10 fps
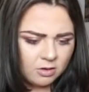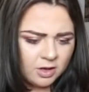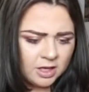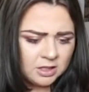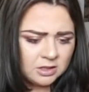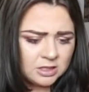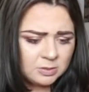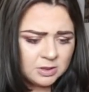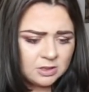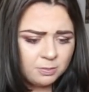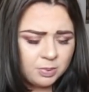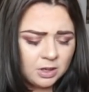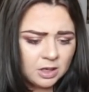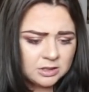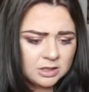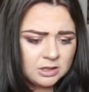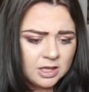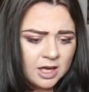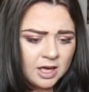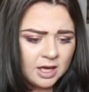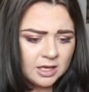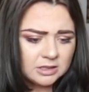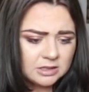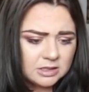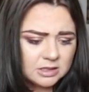Hey, this was a bloody hit.